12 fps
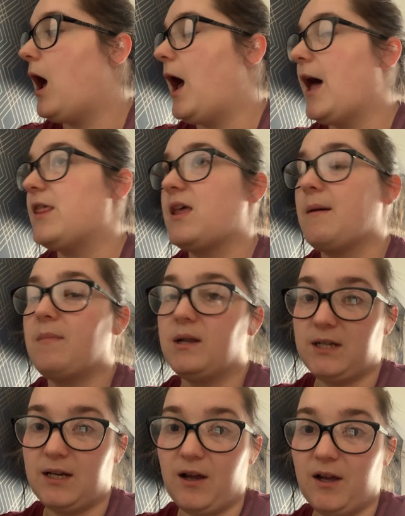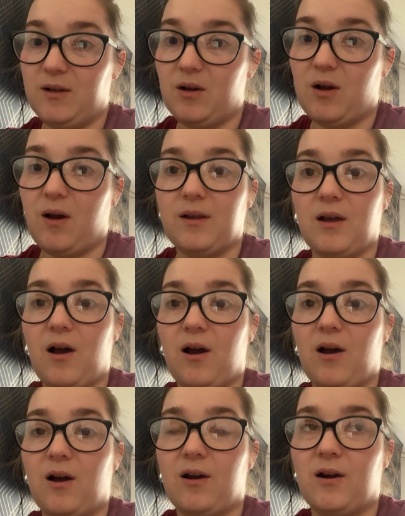And then Monday night,
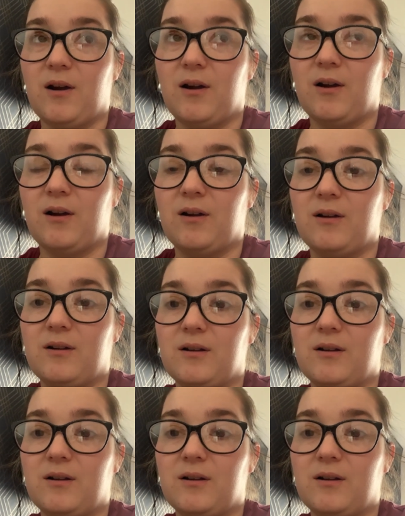our